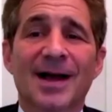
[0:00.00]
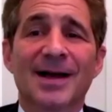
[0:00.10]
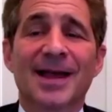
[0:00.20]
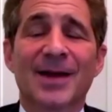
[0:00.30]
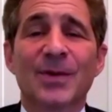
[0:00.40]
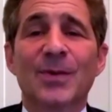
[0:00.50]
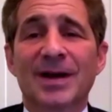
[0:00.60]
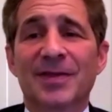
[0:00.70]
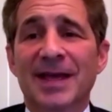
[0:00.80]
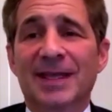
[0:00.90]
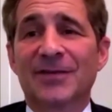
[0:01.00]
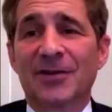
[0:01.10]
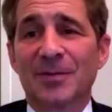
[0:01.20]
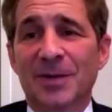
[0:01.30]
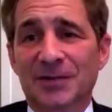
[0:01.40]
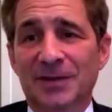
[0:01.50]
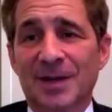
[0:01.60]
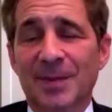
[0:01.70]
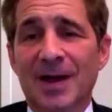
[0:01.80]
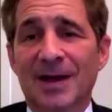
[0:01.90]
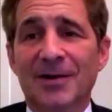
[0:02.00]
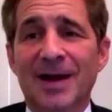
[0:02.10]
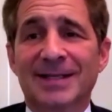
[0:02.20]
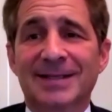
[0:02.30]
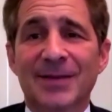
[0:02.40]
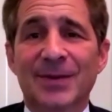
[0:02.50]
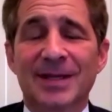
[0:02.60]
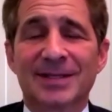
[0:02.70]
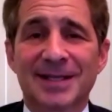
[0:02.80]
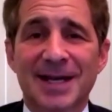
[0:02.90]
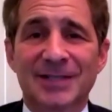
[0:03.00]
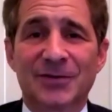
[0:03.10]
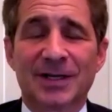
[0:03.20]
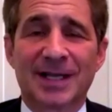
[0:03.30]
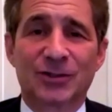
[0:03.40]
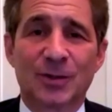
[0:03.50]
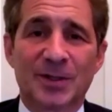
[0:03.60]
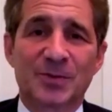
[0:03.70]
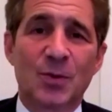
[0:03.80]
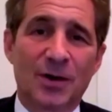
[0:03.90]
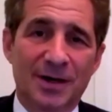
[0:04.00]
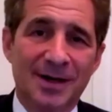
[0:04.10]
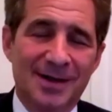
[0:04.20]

Again, we want to thank you very much for coming on. All right, stay with us. Today's verdict has so much more.